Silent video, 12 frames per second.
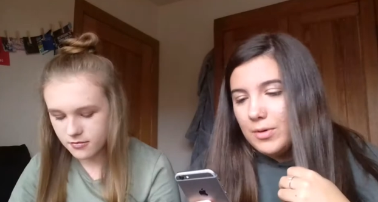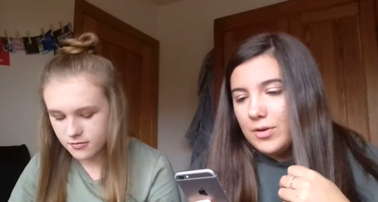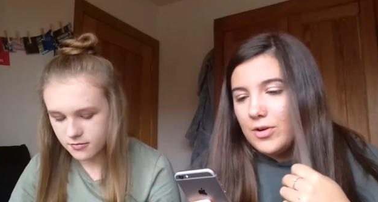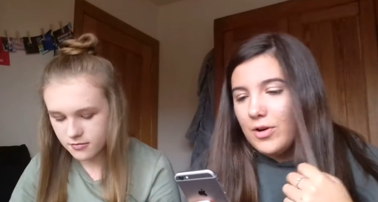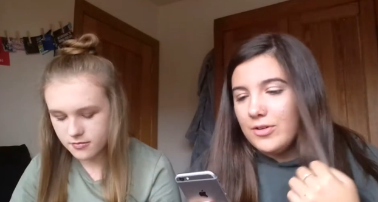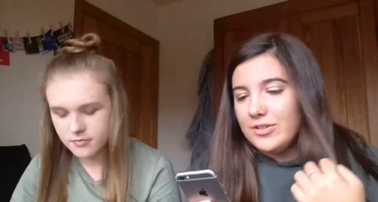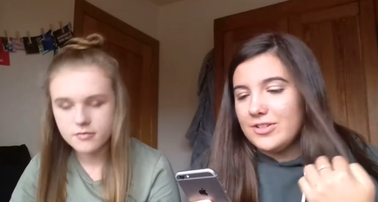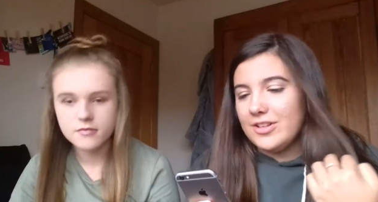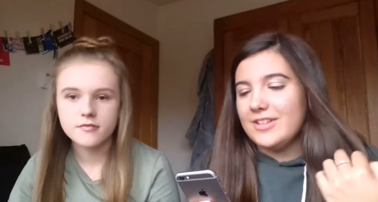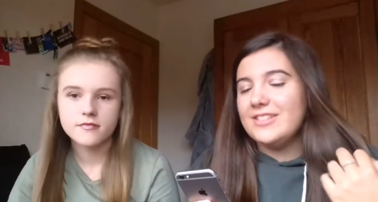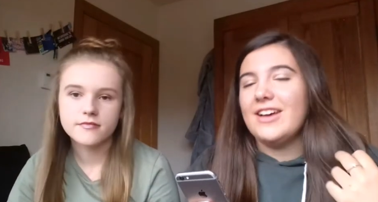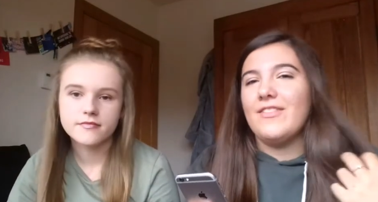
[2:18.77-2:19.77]
Speaker 1: What
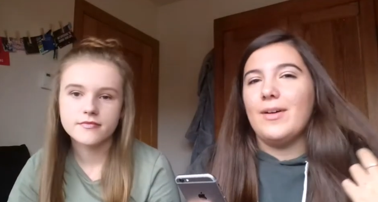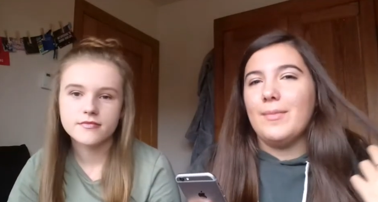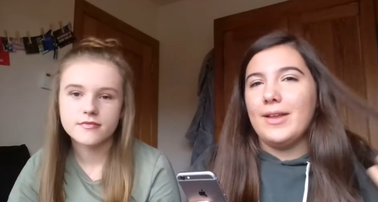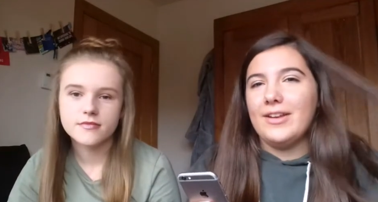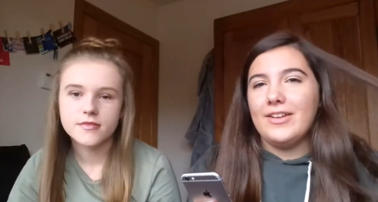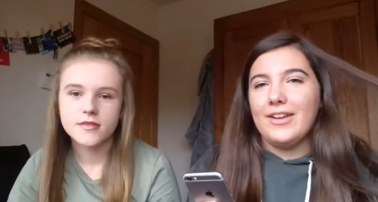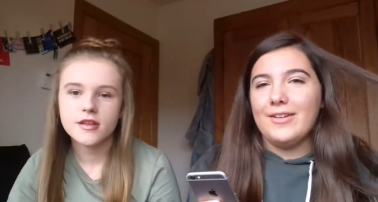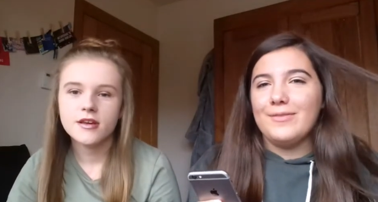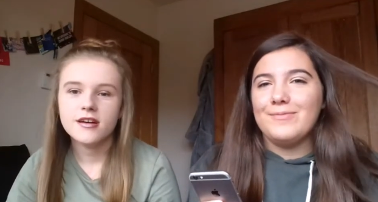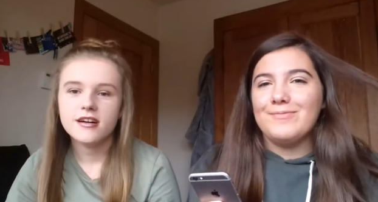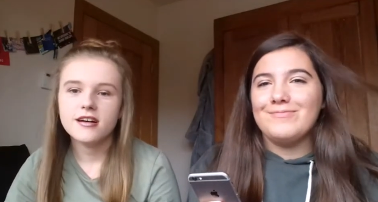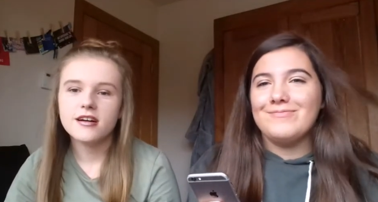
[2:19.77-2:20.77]
concerts have I been to?
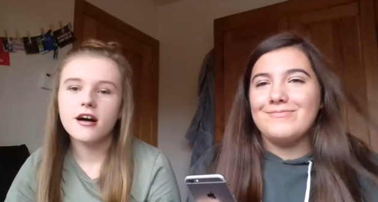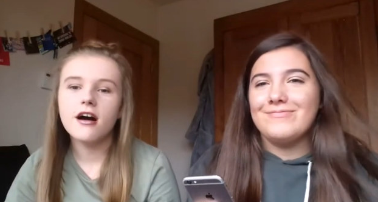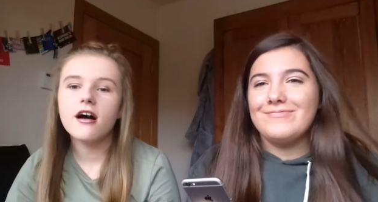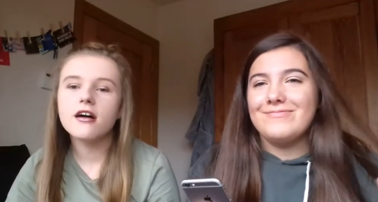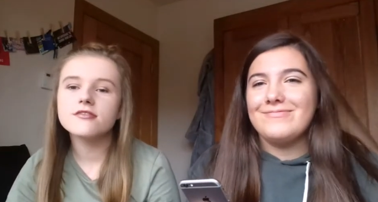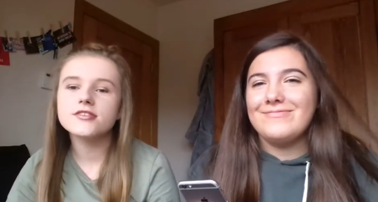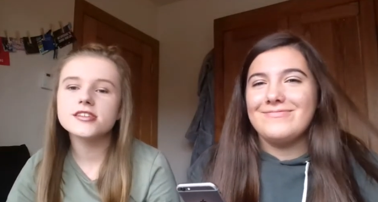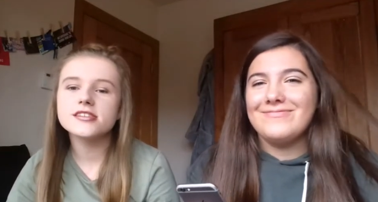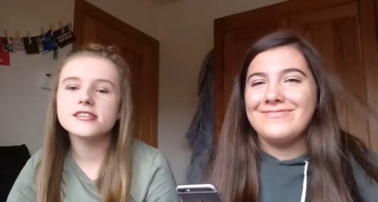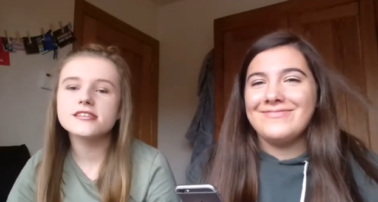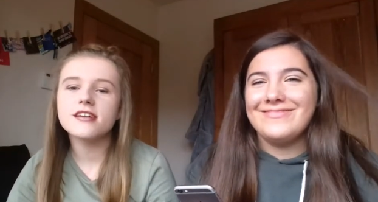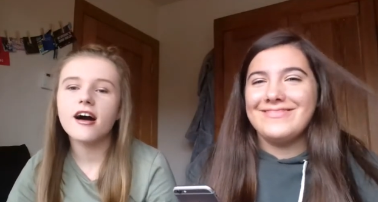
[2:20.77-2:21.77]
Speaker 2: Oh, this
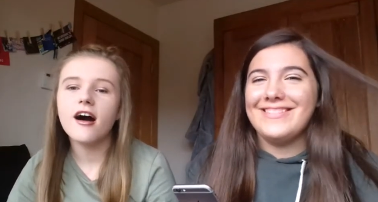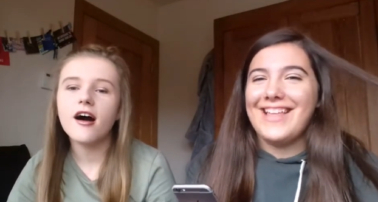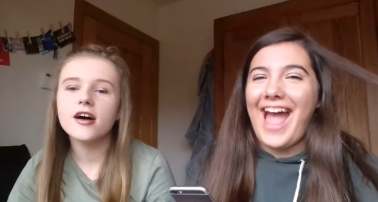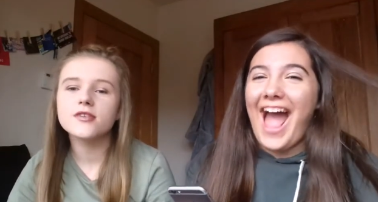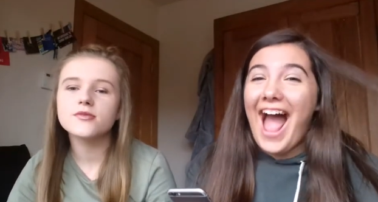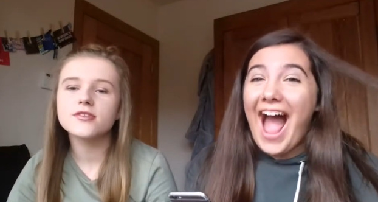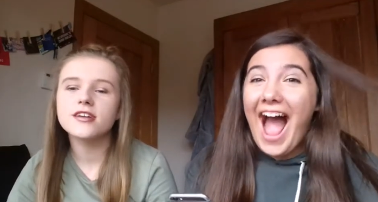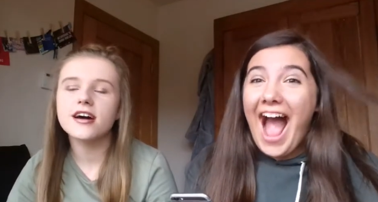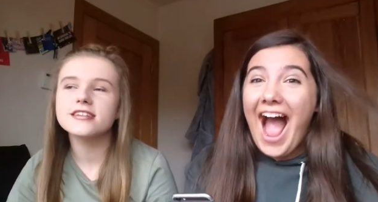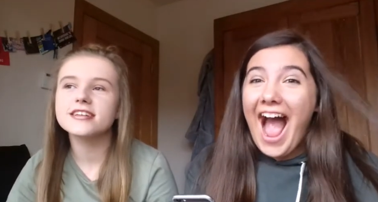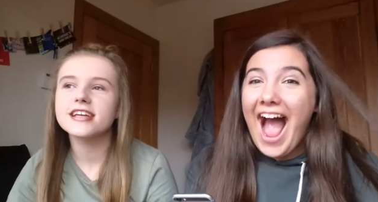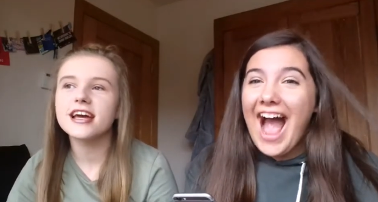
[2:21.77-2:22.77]
is the hard one that
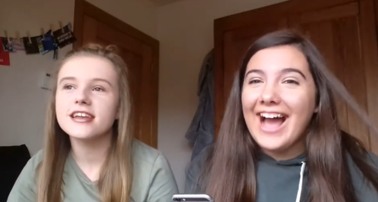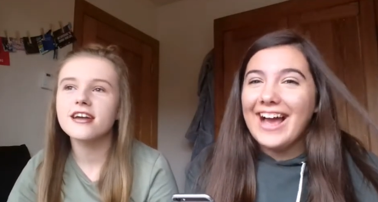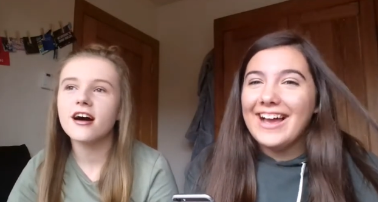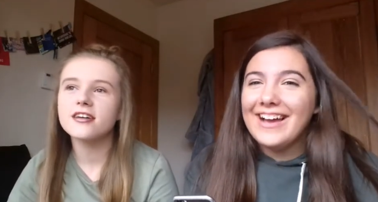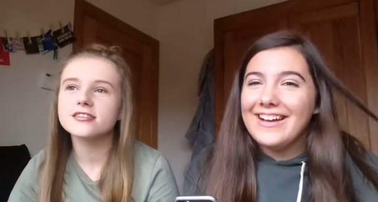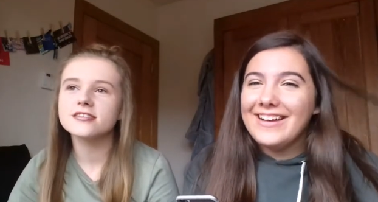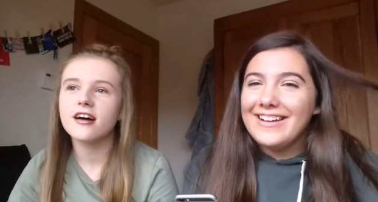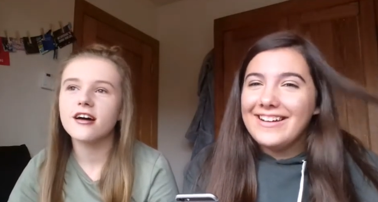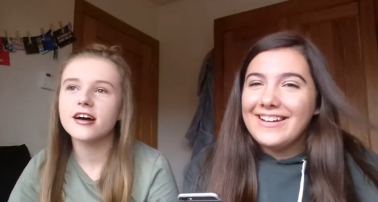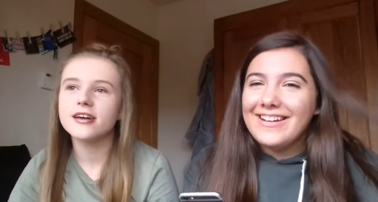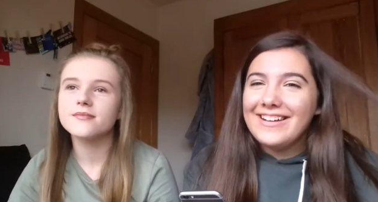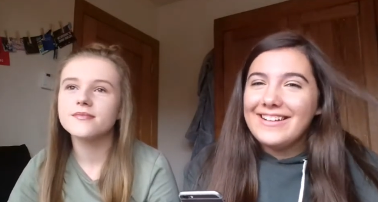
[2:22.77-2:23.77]
I didn't get last
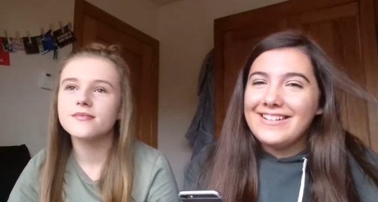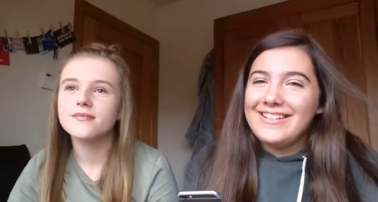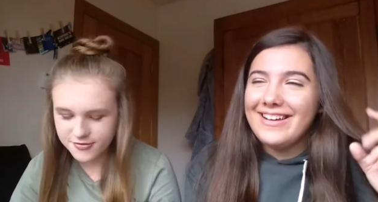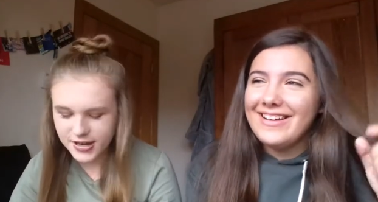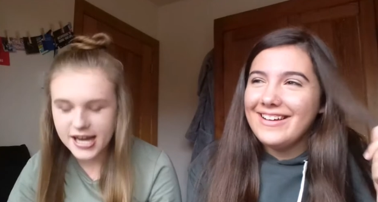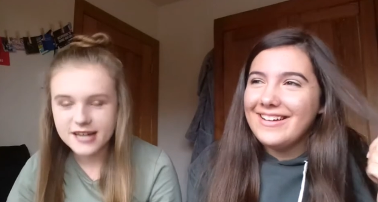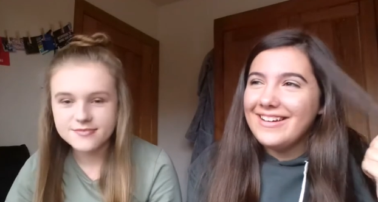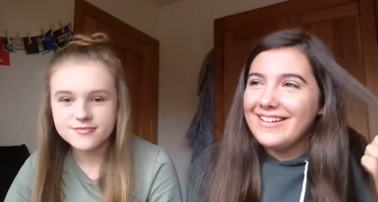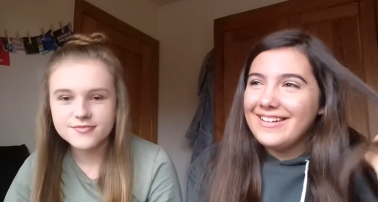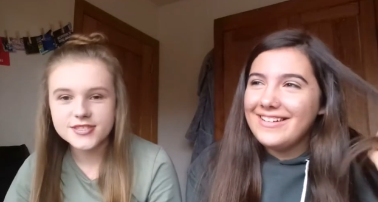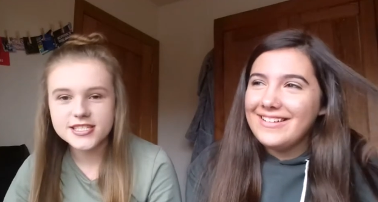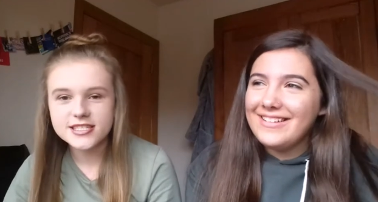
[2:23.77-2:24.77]
time. The
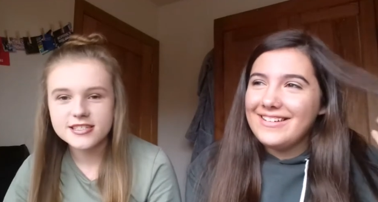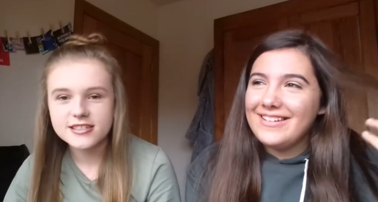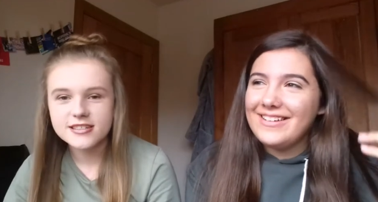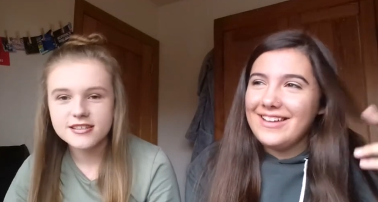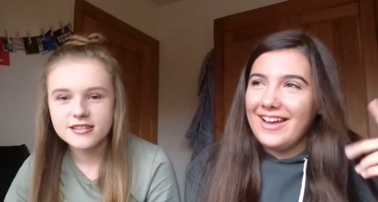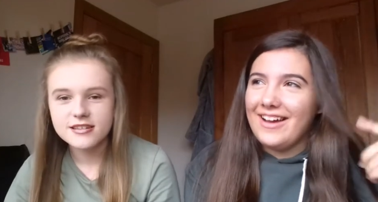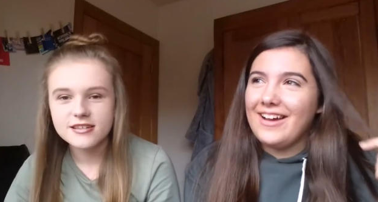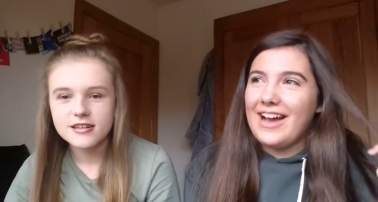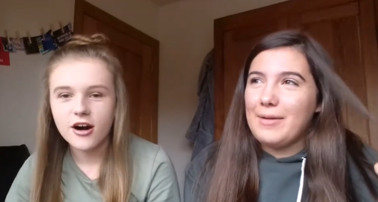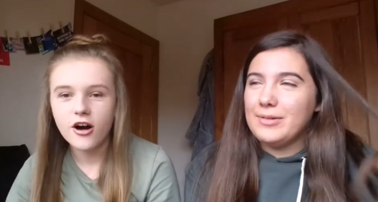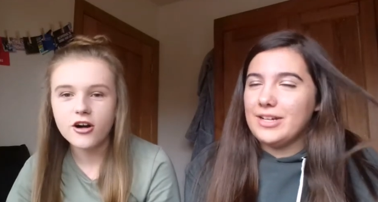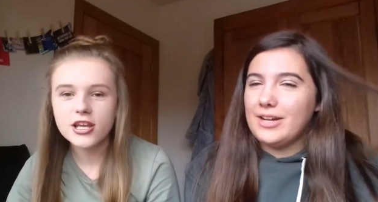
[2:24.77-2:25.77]
Vamps. Yeah,
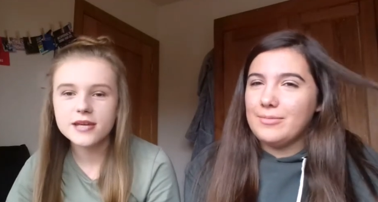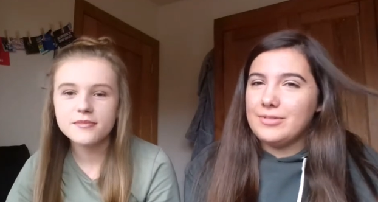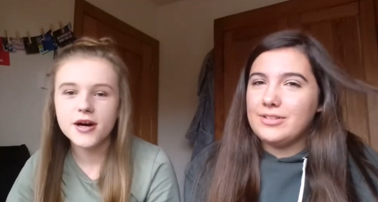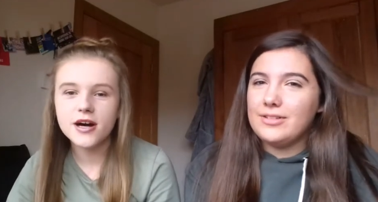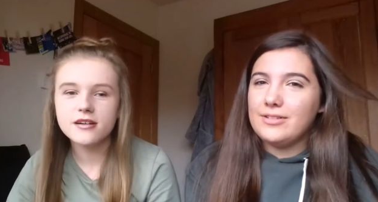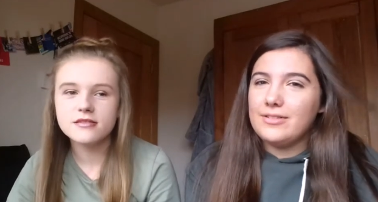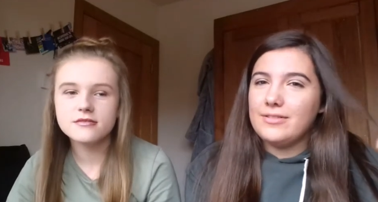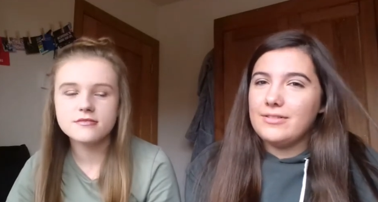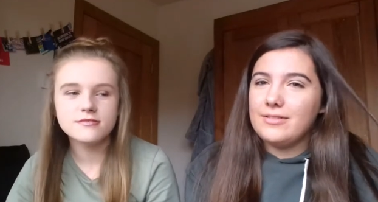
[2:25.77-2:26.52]
Speaker 1: how many Ollie times? Ollie Mutt,